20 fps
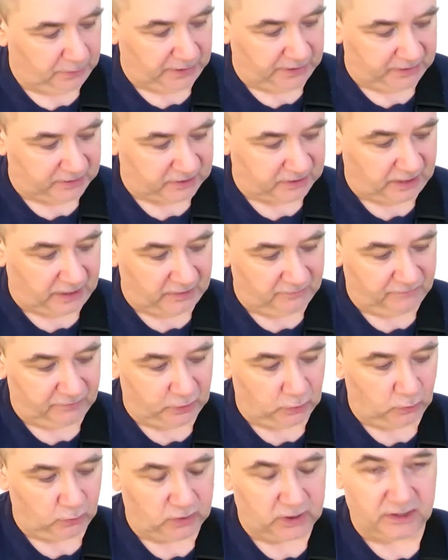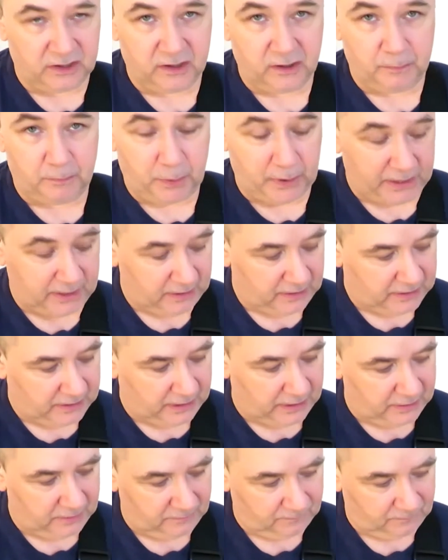but instead of using the pinky,